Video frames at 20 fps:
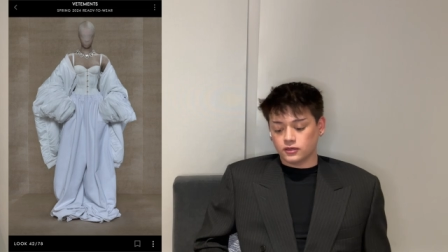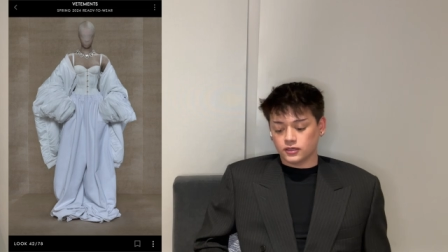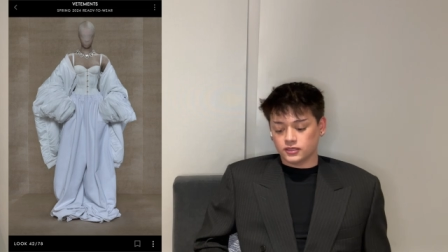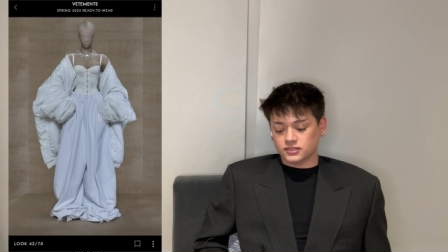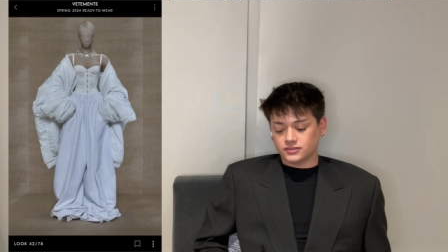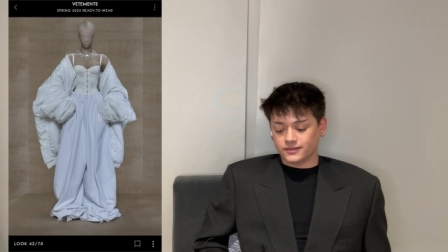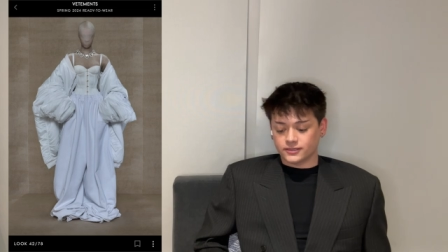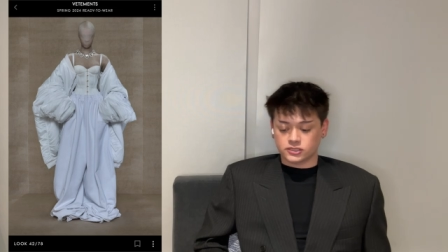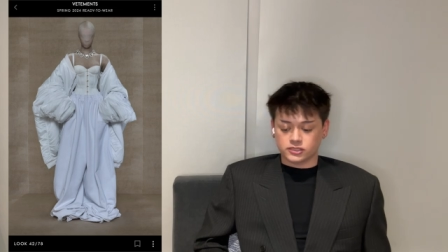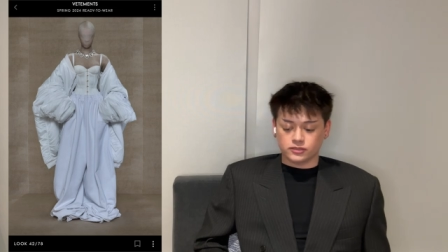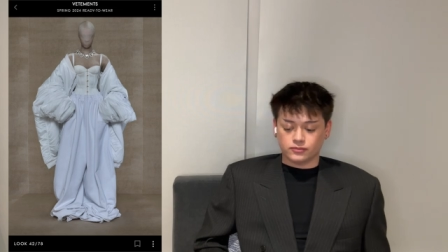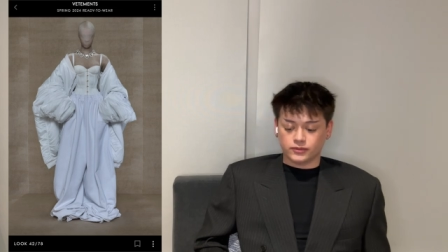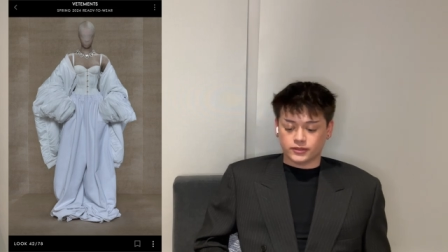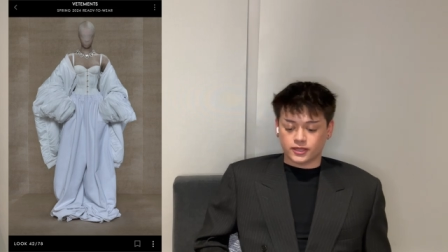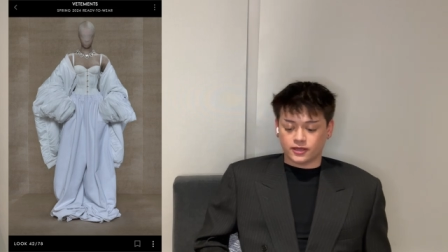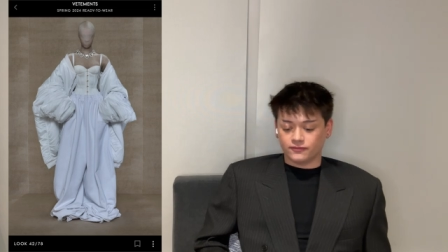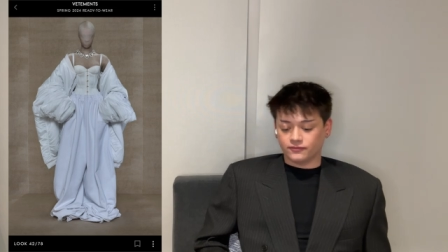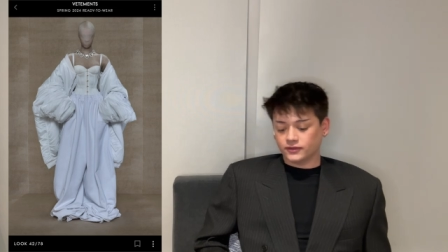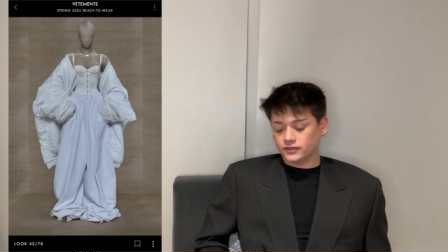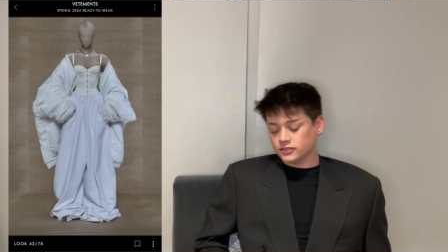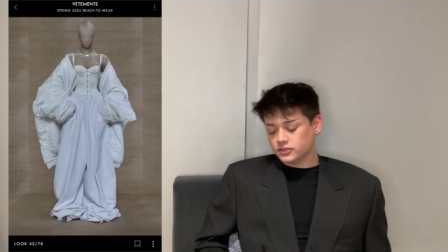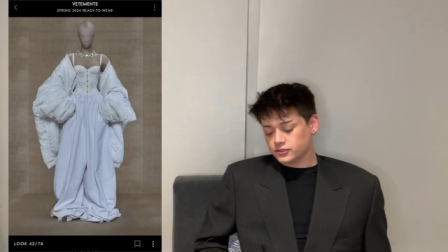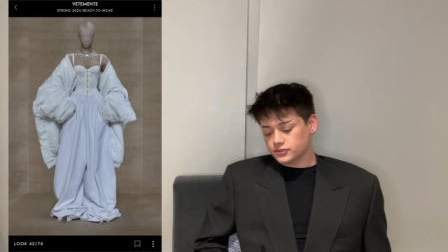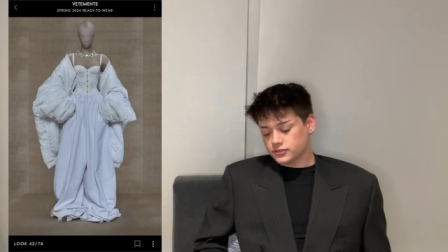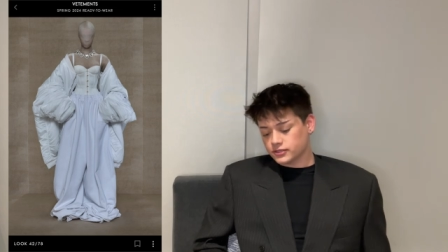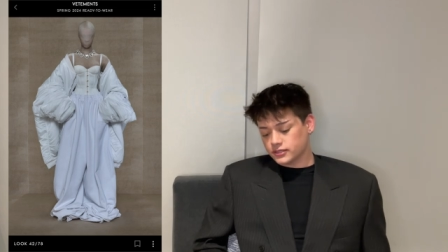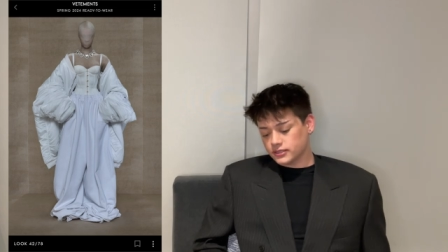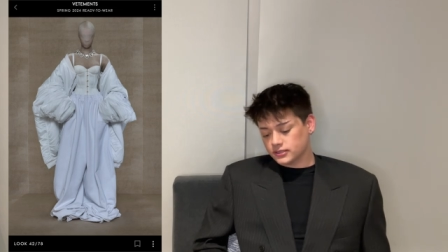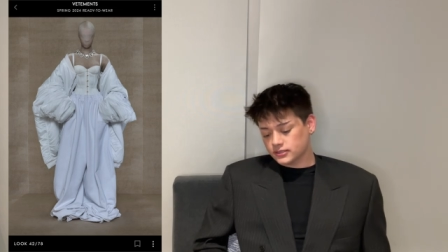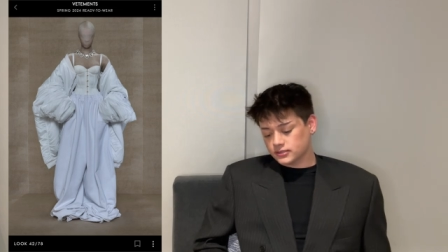especially with Alpha
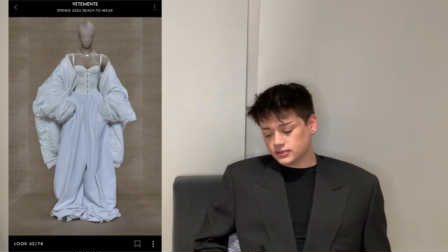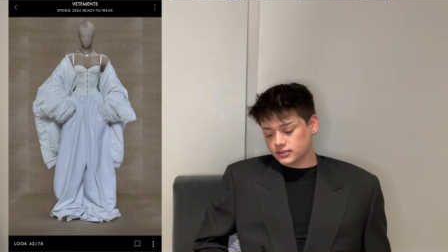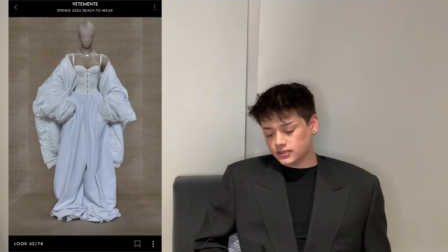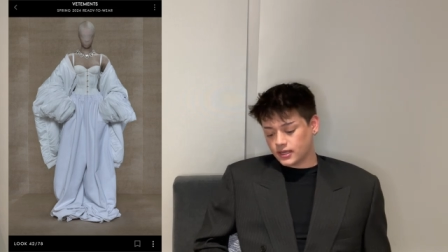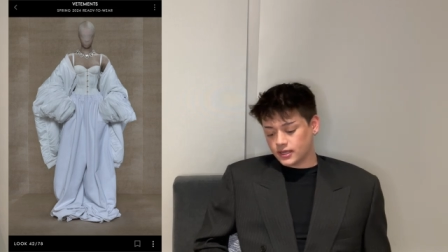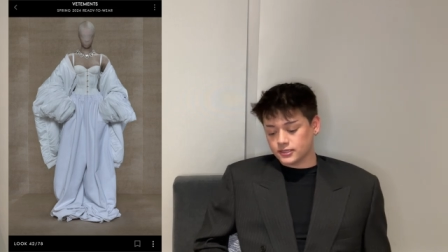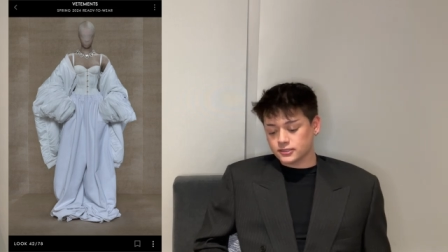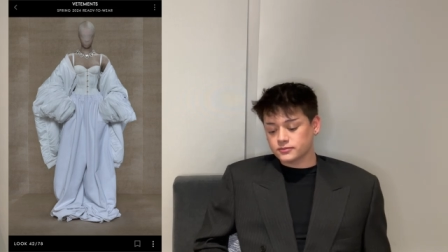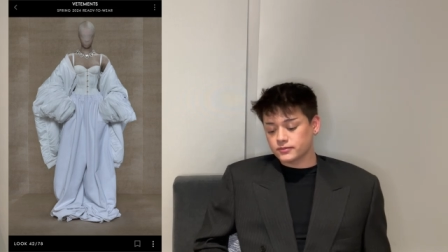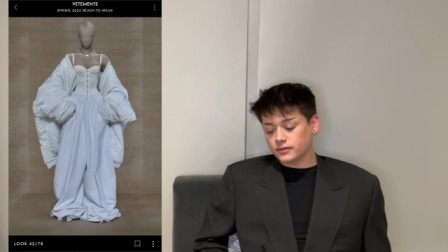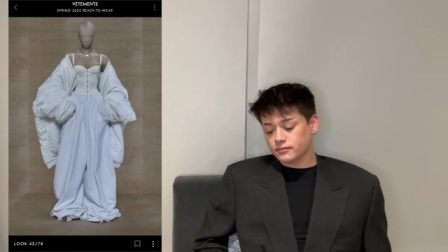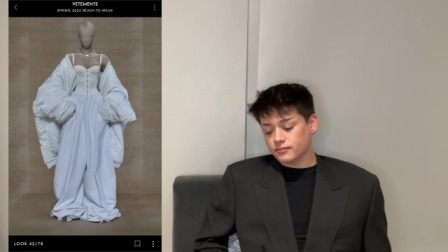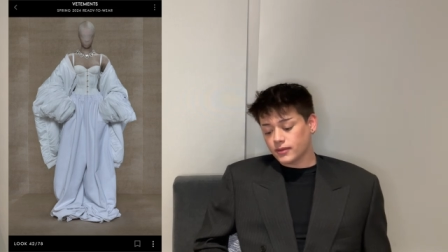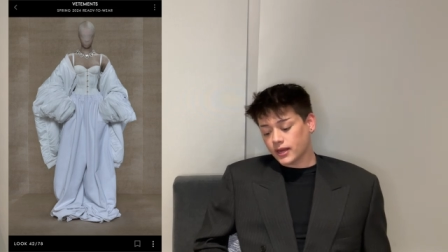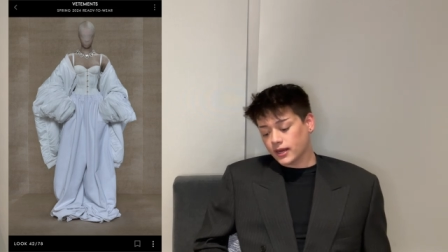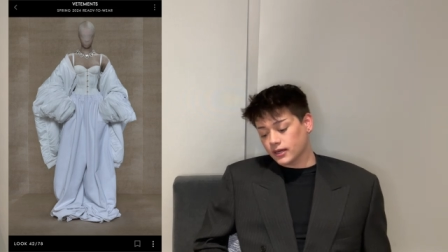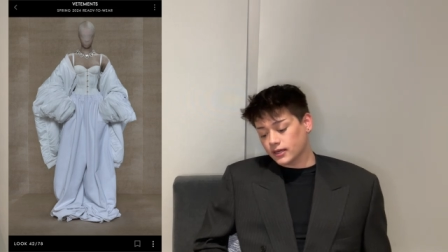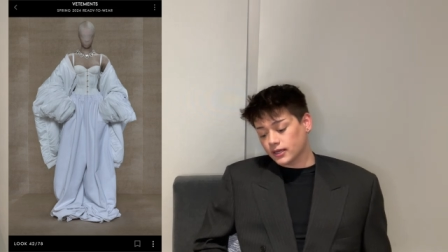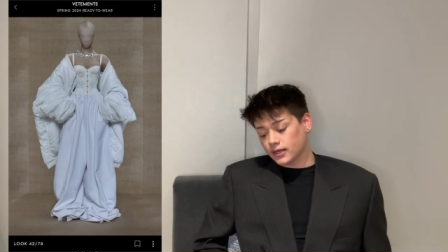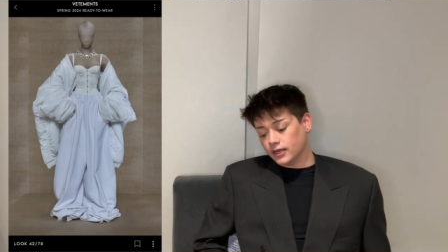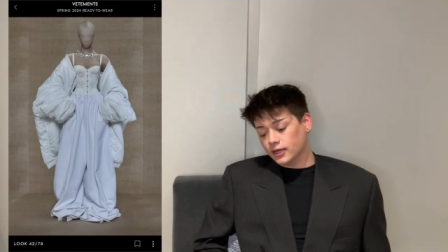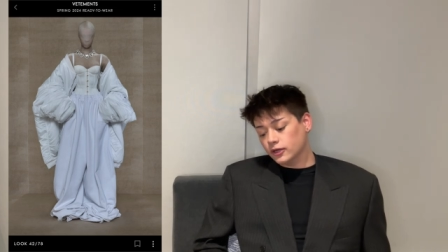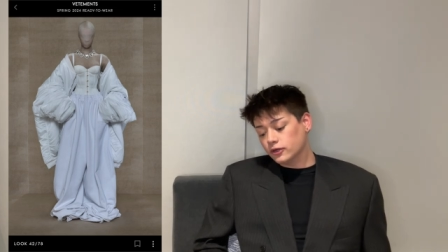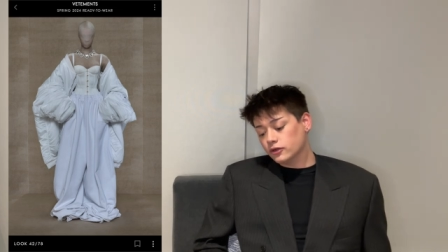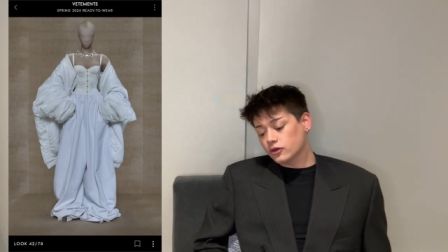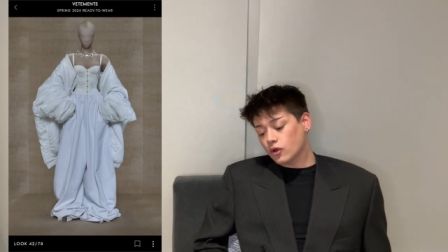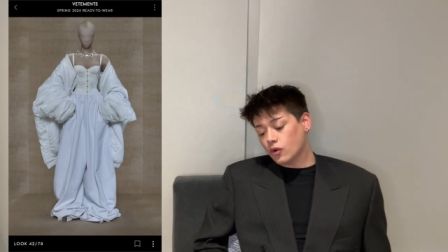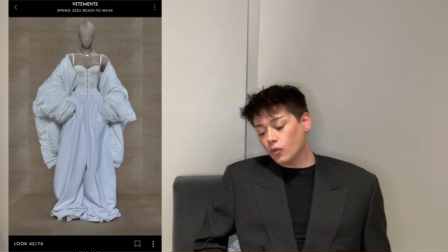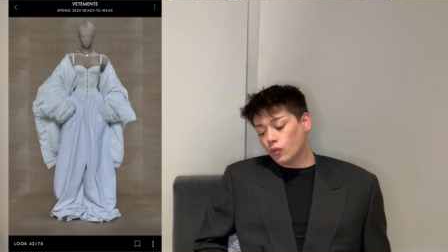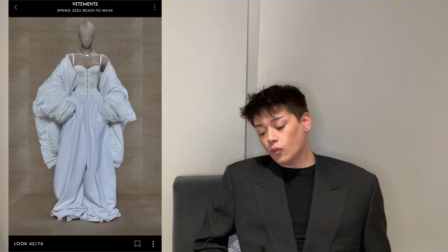Industries, that has been made in
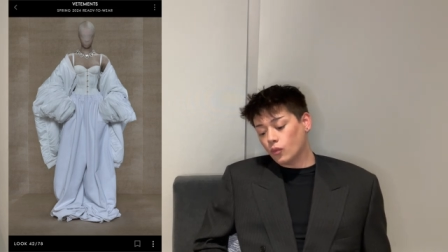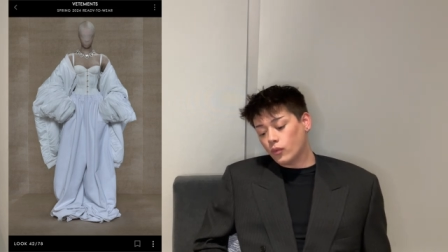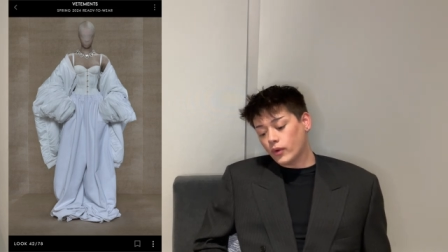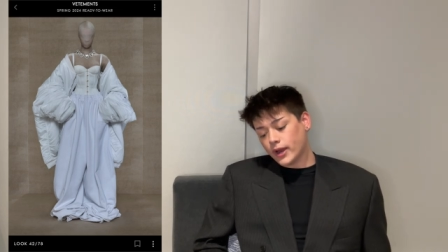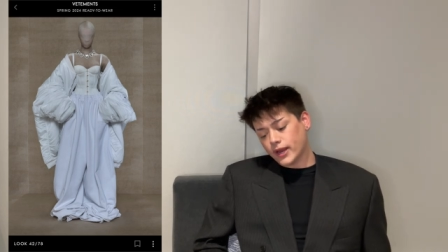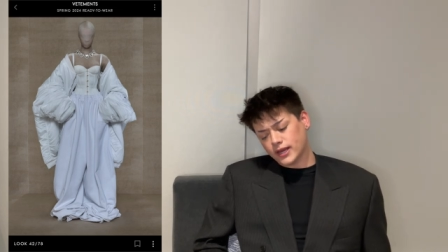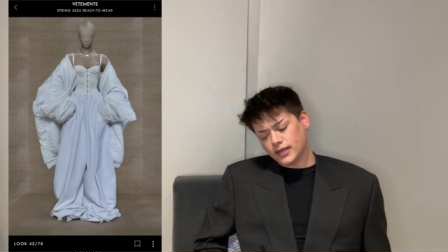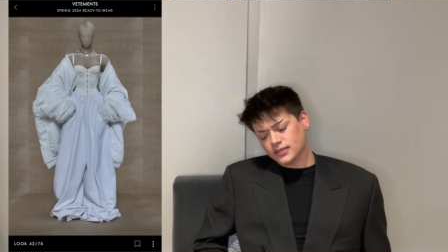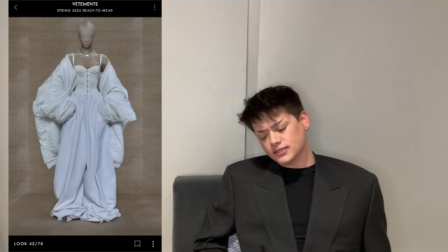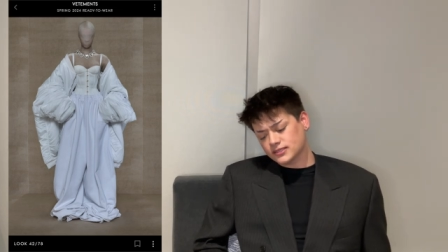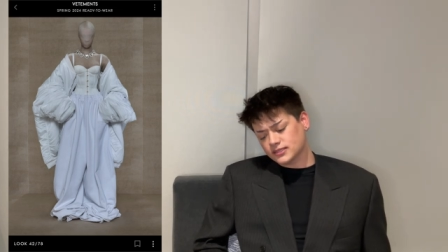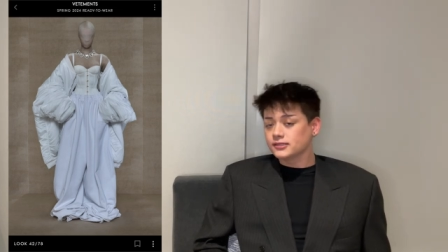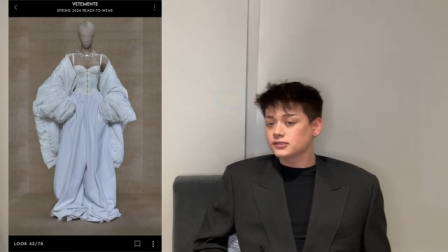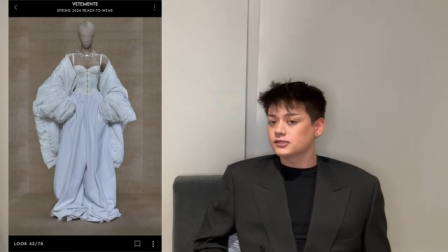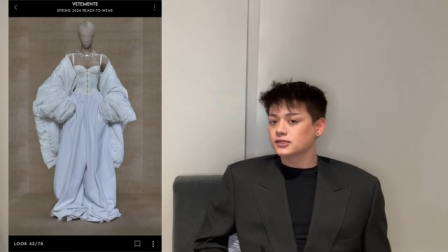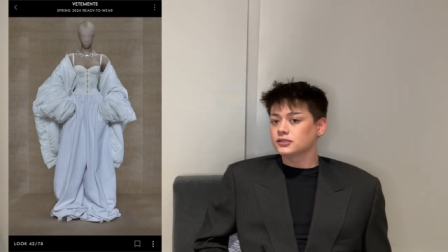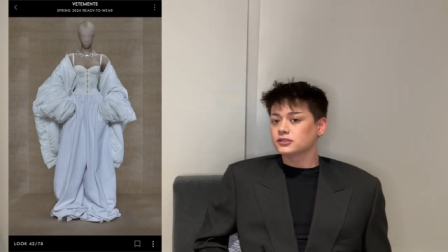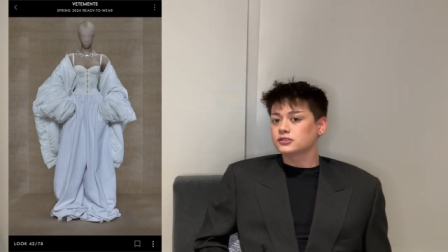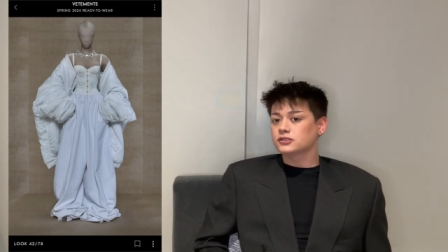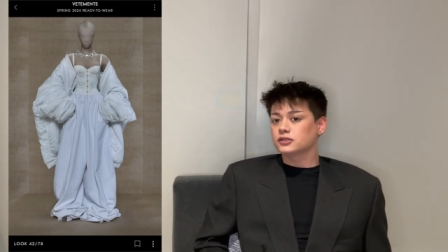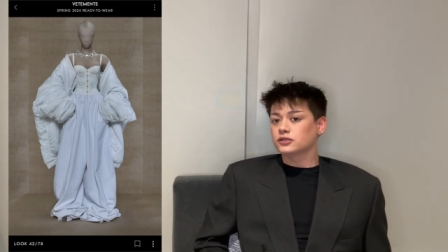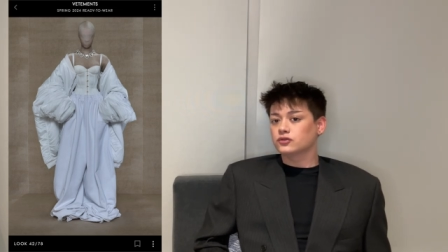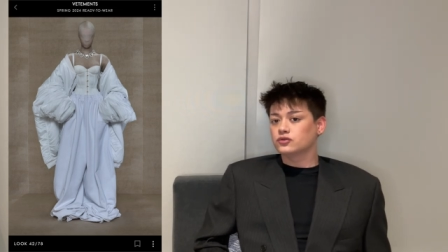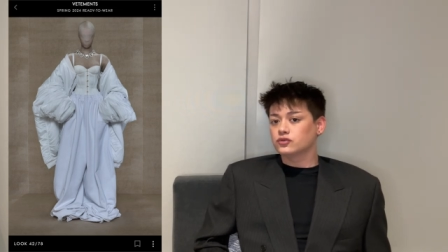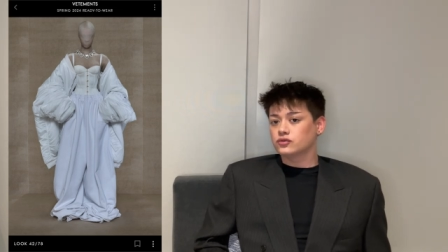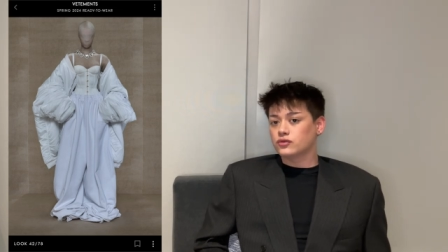white since the two